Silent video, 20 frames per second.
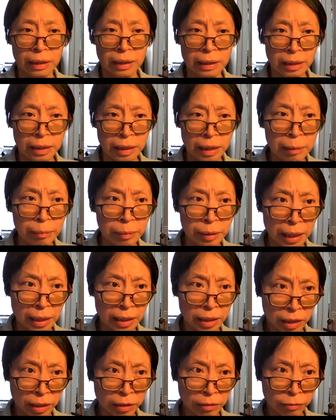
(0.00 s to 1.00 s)
it seems
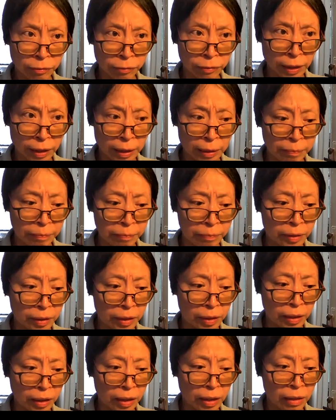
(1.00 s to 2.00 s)
as if
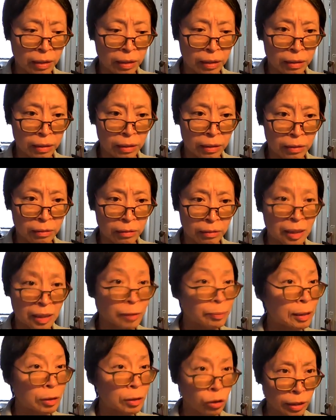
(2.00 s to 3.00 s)
the
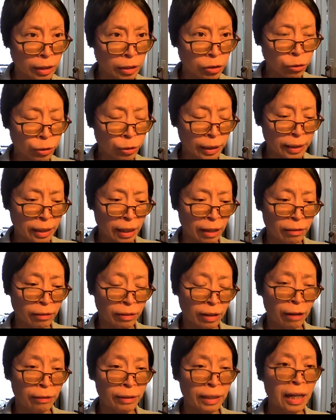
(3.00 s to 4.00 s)
special interests
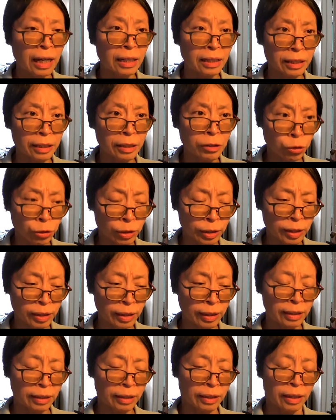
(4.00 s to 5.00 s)
are not
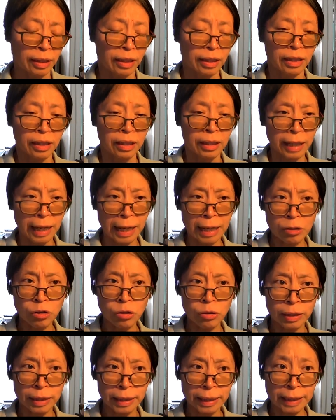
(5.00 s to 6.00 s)
interested in
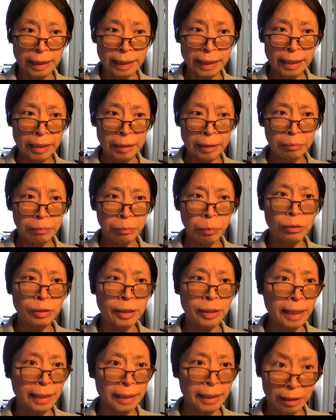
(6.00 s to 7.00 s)
actually
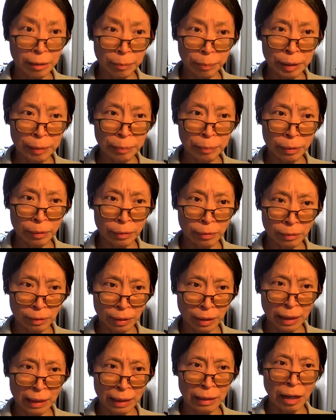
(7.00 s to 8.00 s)
protecting the
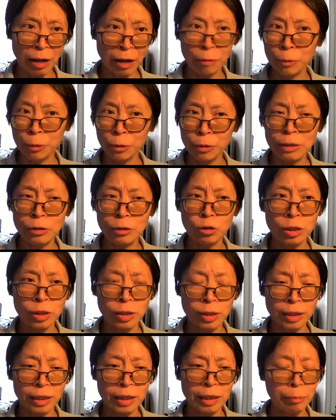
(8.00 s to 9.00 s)
people and are more in
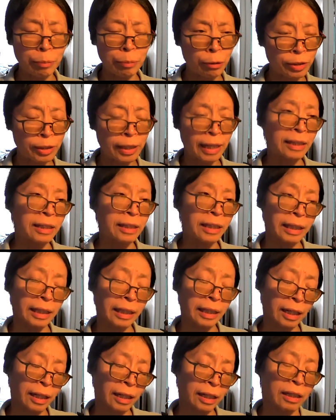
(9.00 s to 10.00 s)

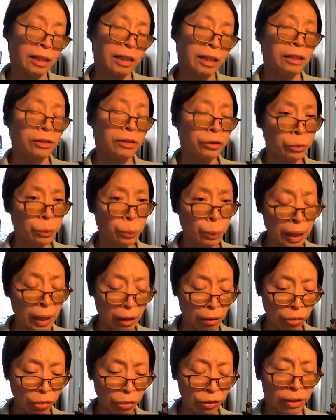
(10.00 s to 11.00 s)
protecting their
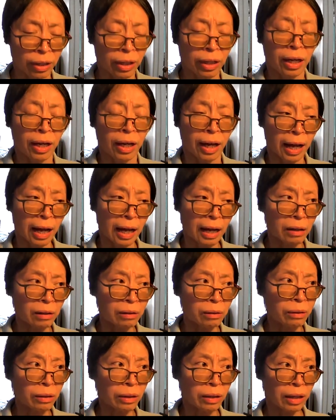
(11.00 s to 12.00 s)
wealth.
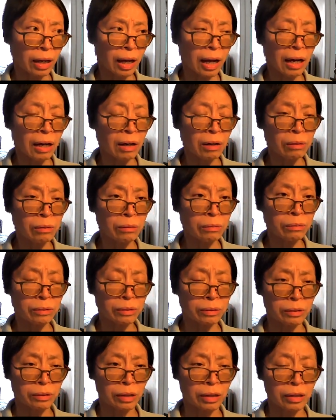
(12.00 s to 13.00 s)

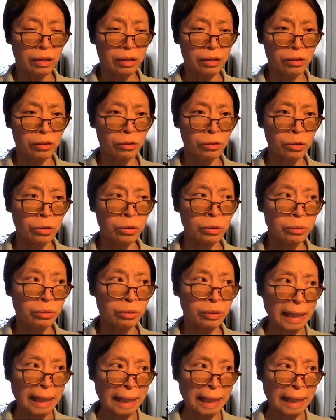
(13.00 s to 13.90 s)
How do you